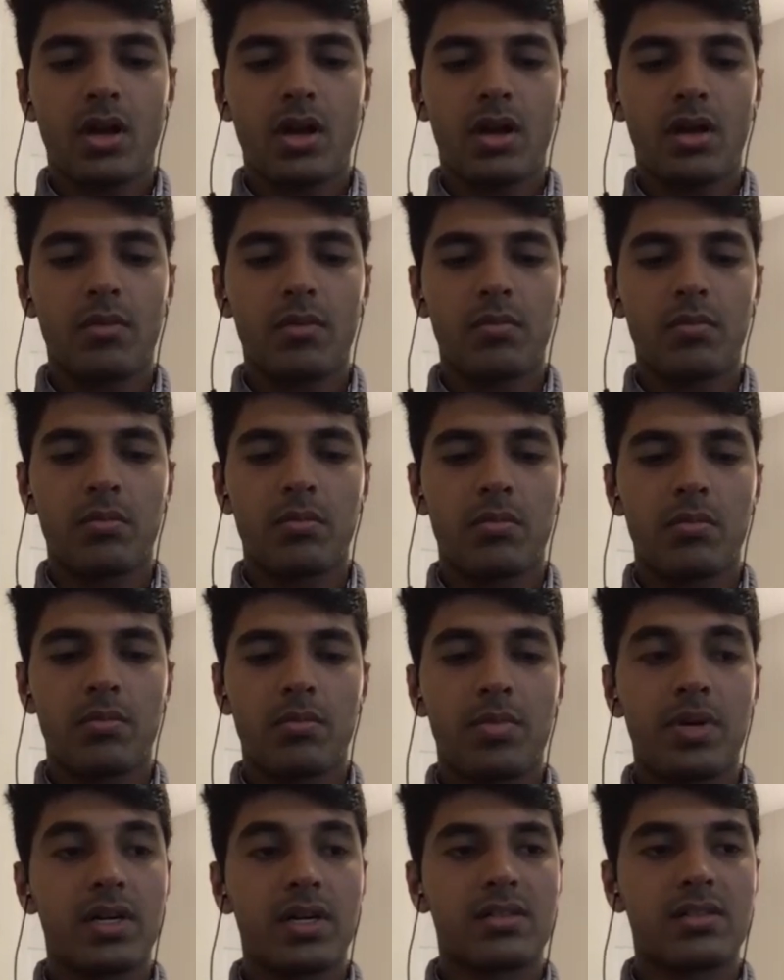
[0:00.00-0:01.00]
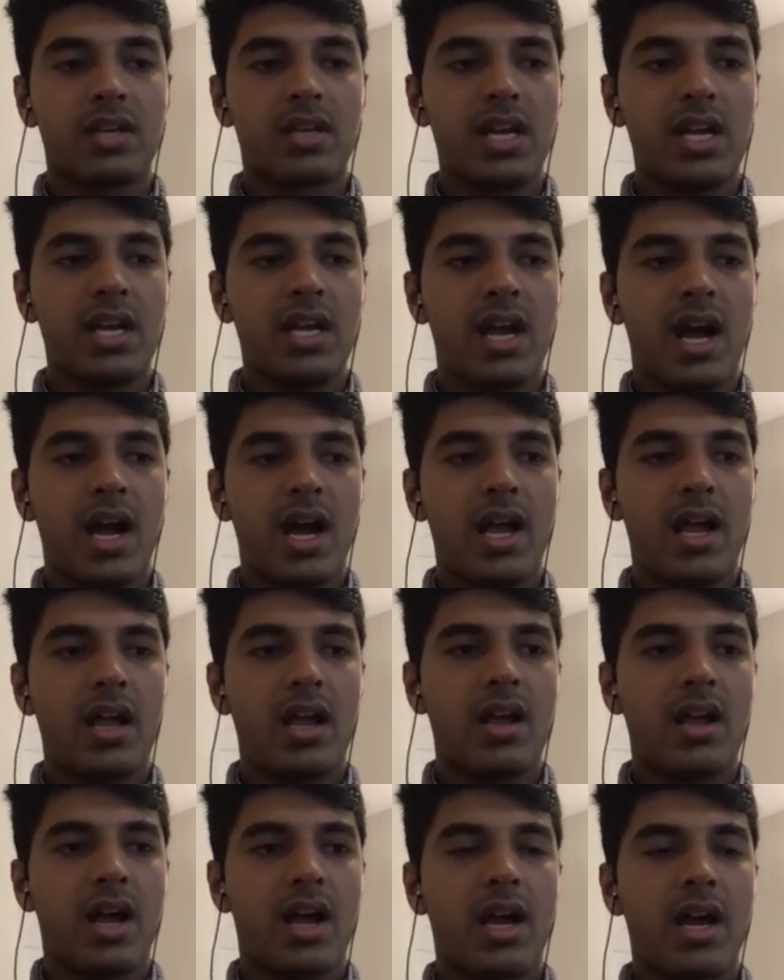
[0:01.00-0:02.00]
Personally,
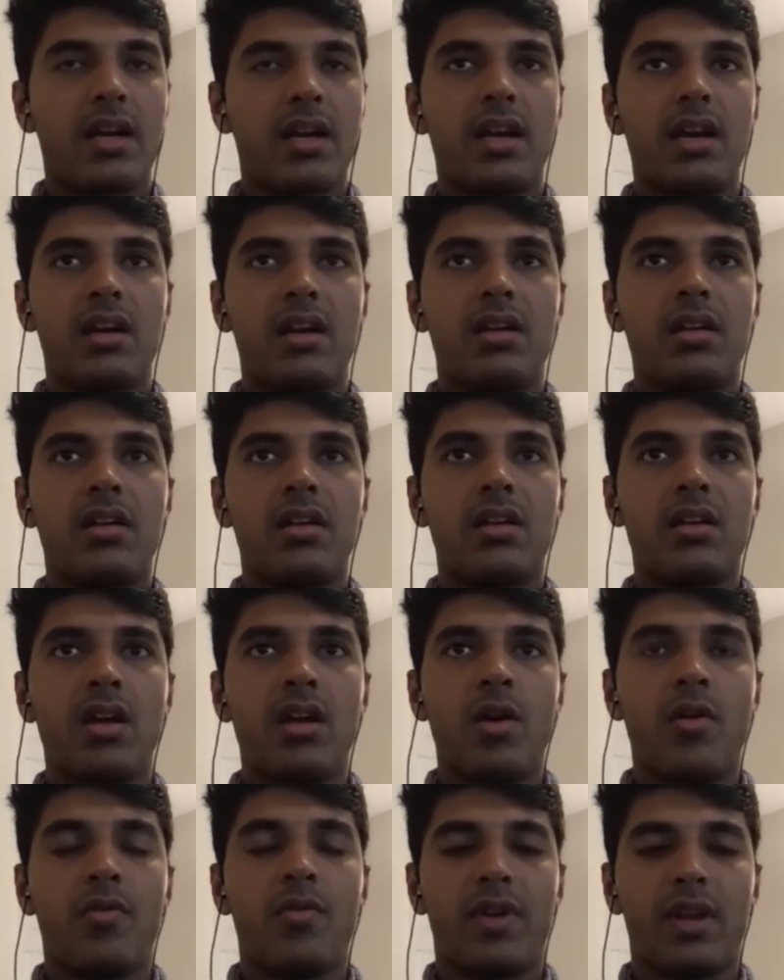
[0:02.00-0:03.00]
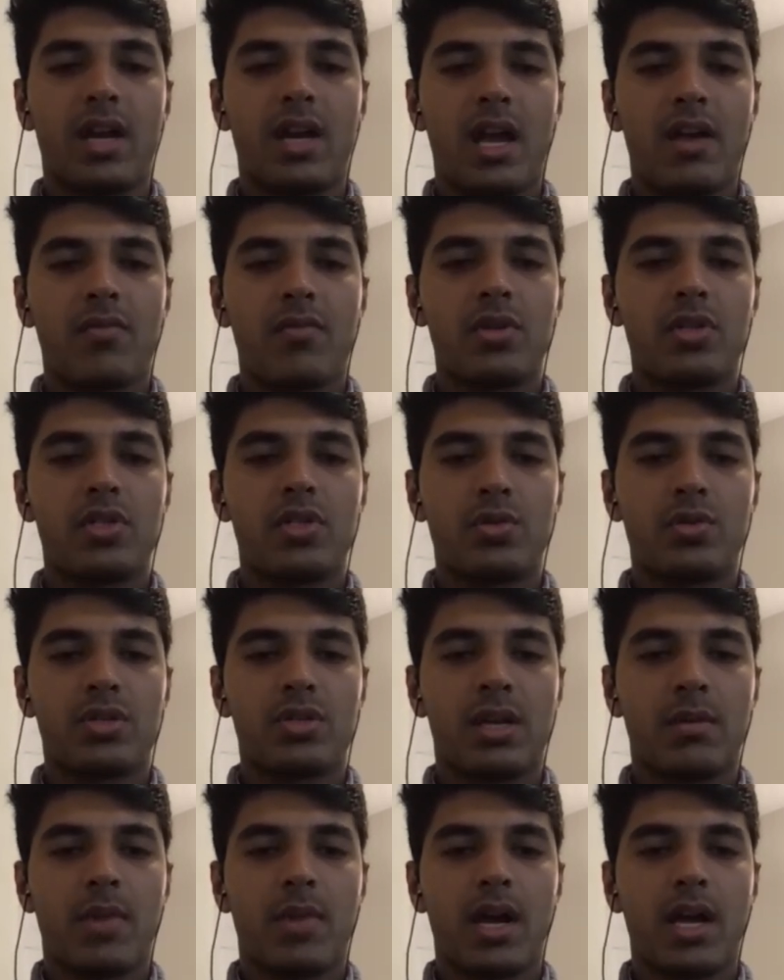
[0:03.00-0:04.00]
I did, when I was
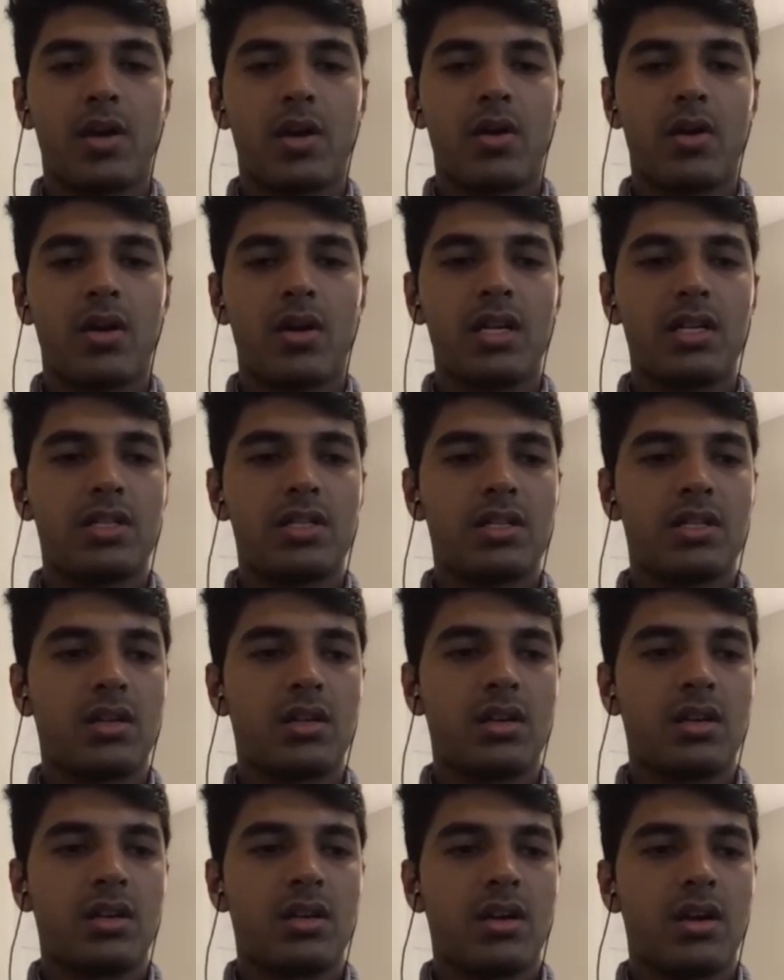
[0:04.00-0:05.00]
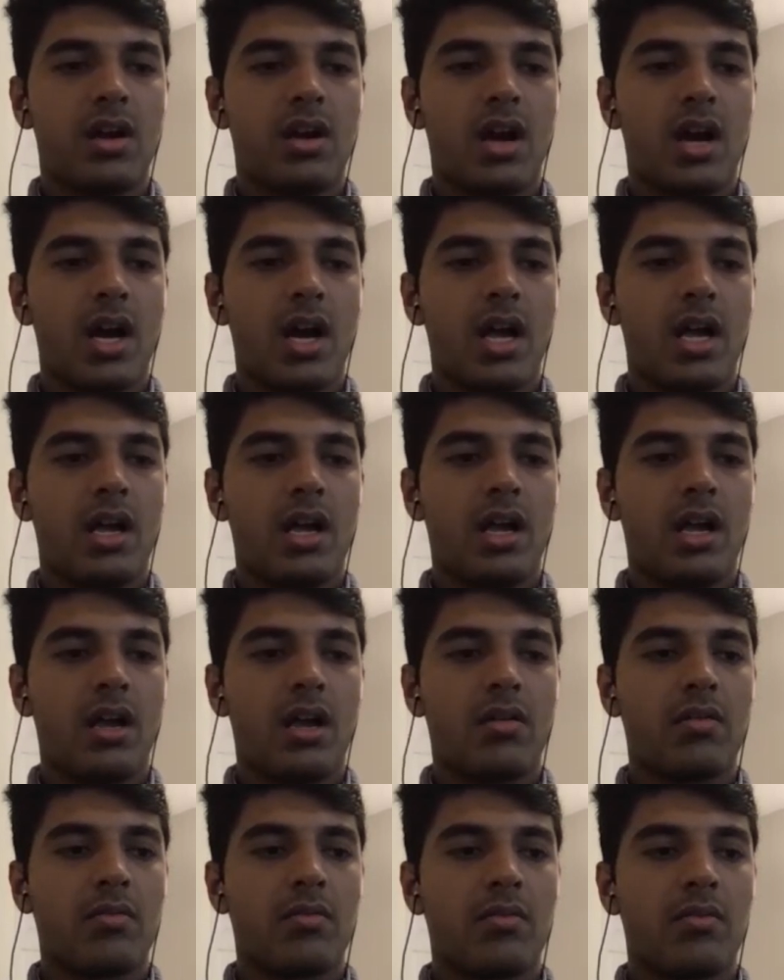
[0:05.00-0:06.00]
choosing my college,
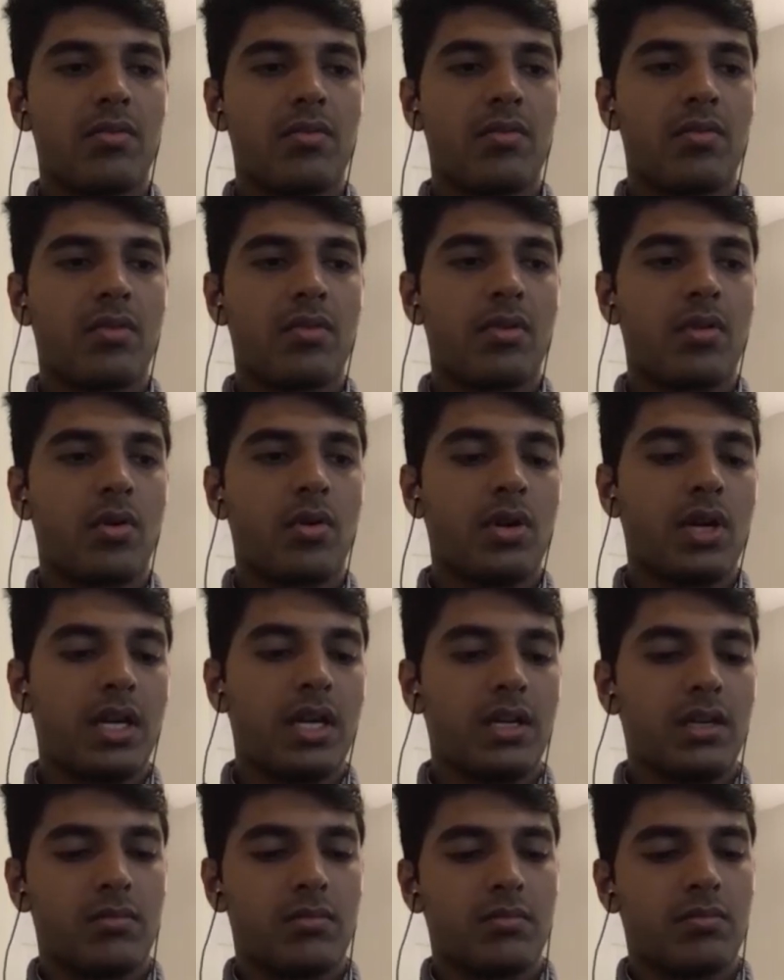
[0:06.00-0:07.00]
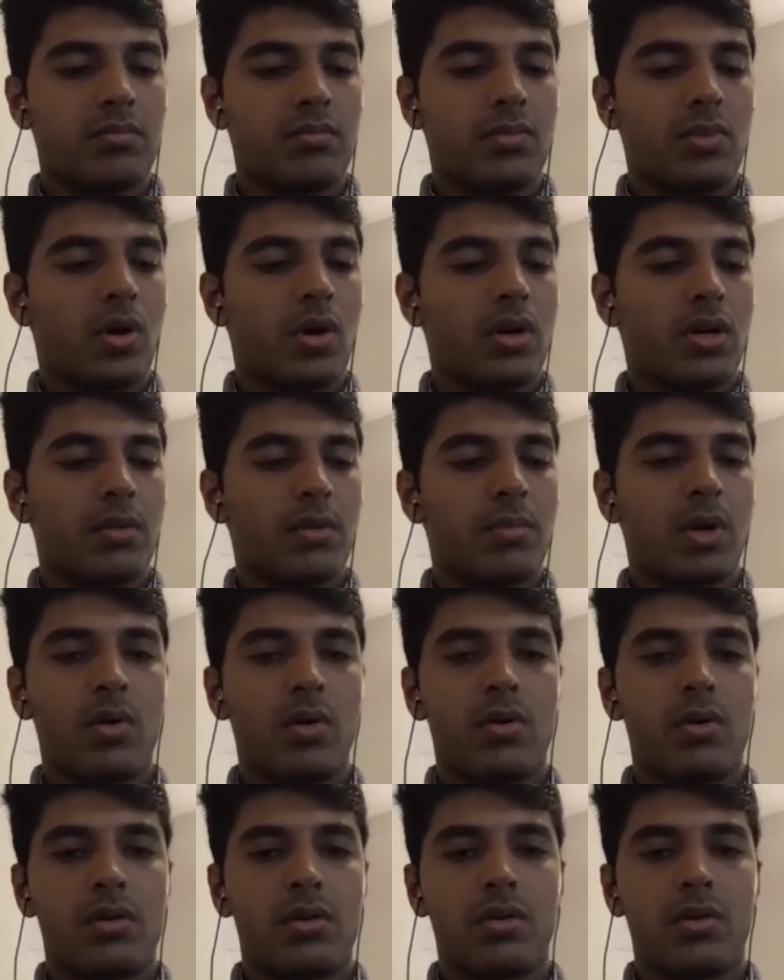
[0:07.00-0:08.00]
I only thought
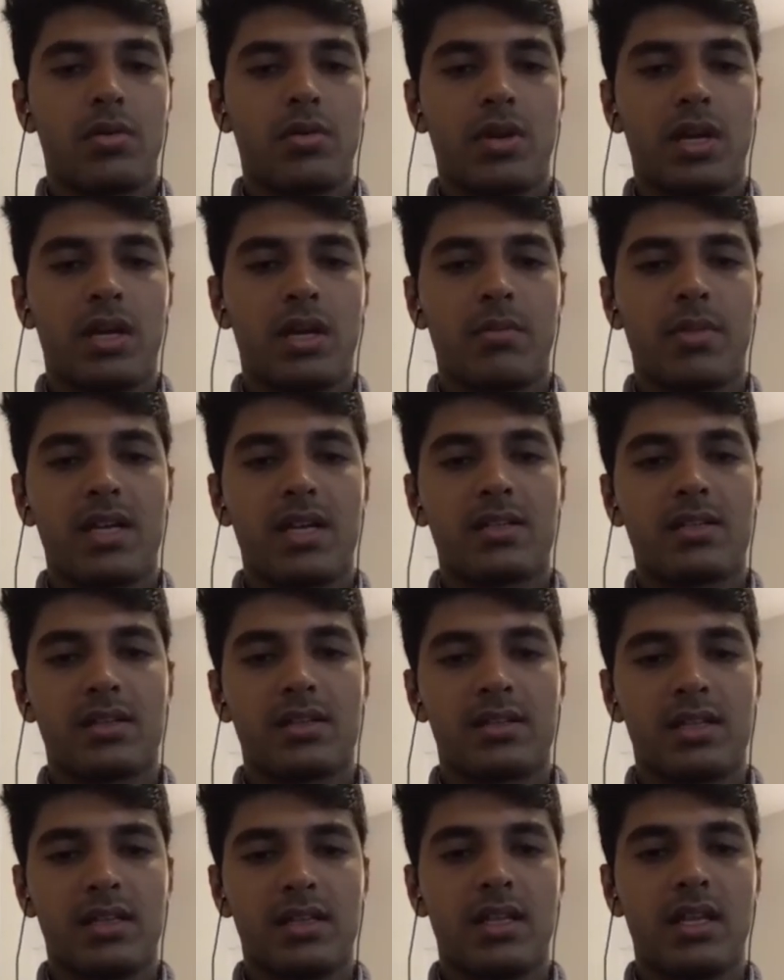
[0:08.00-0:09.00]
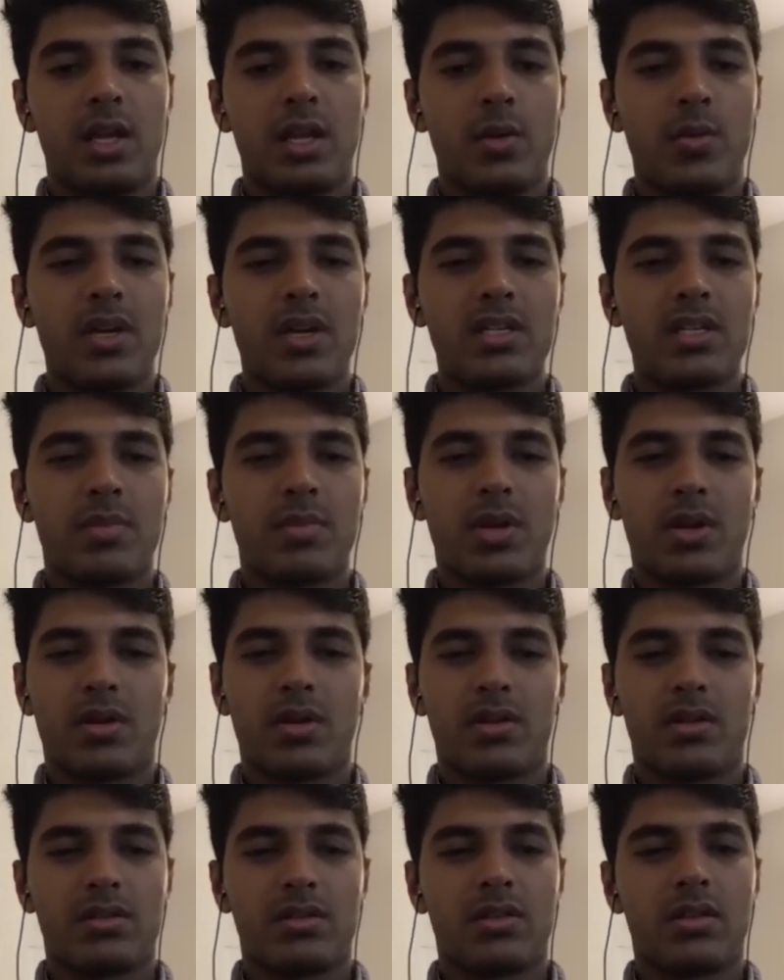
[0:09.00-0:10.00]
about doing a master's in the US
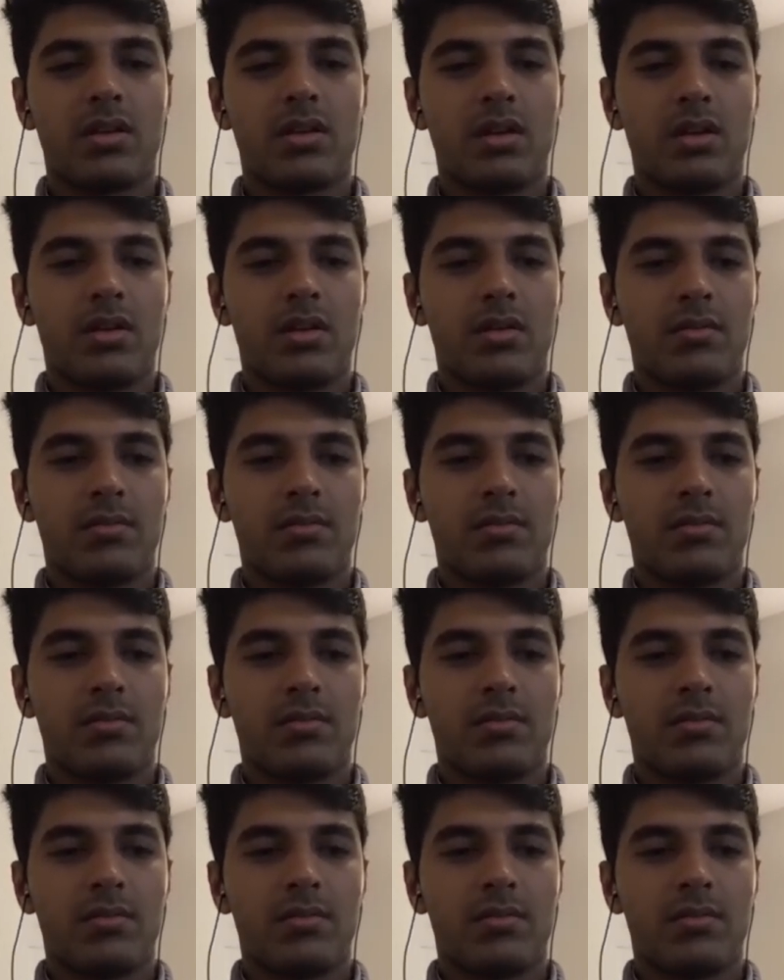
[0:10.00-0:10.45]
because